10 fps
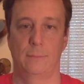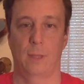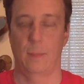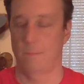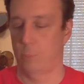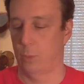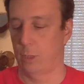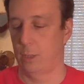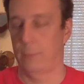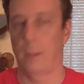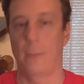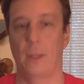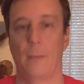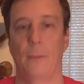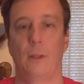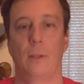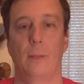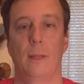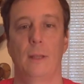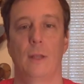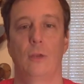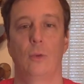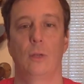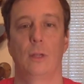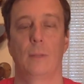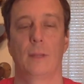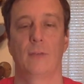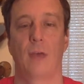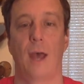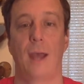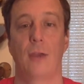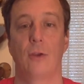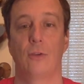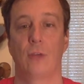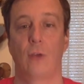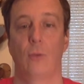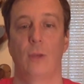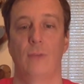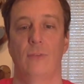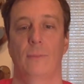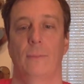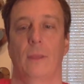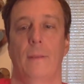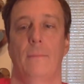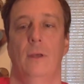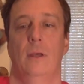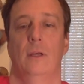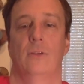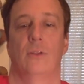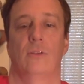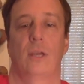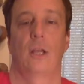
okay? But we're gonna pump it up a little bit, do a little bit of a higher sound wave, okay? So let's take a